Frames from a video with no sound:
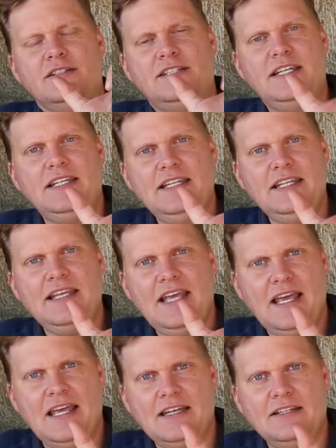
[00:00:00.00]

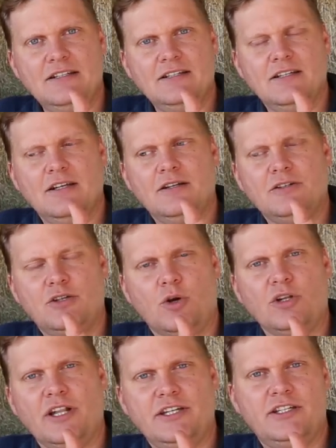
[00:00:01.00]
TDN,
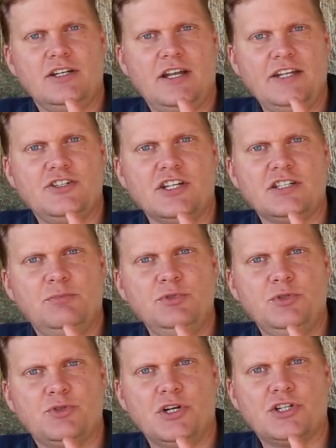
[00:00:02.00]
total digestible
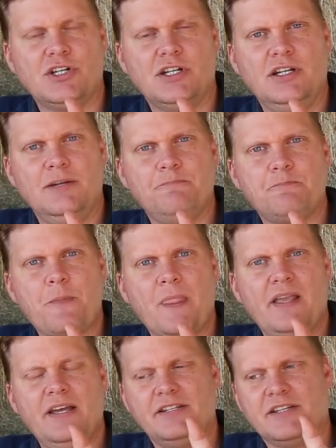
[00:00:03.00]
nutrition,
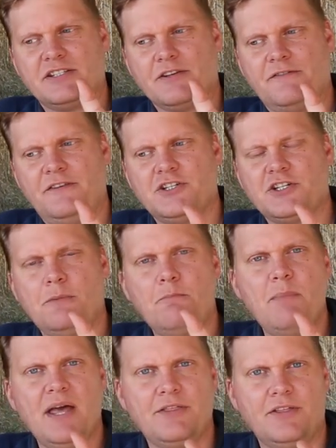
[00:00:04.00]
is a sufficient
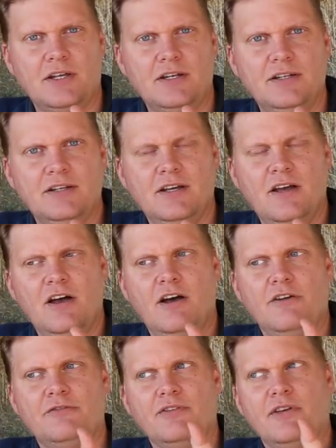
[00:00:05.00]
method
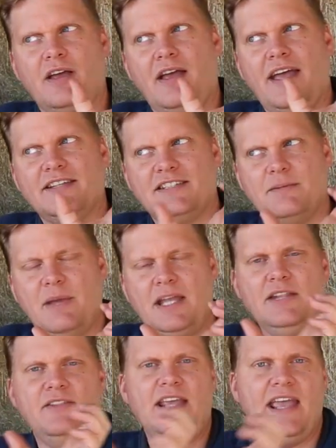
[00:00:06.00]
of
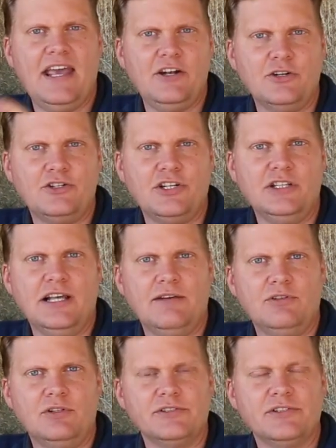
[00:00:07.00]
estimating the energy
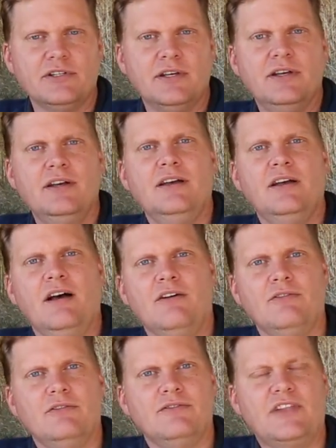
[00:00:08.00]
levels
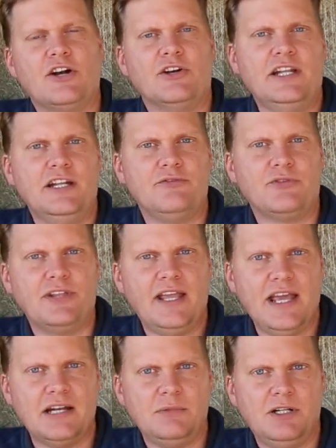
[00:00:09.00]
that are needed for
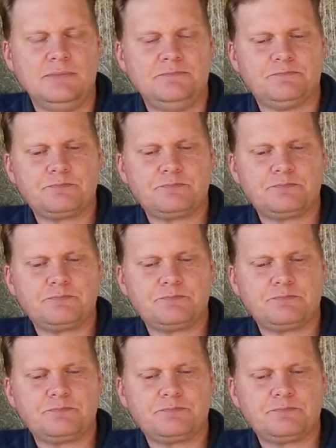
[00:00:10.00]
the animal.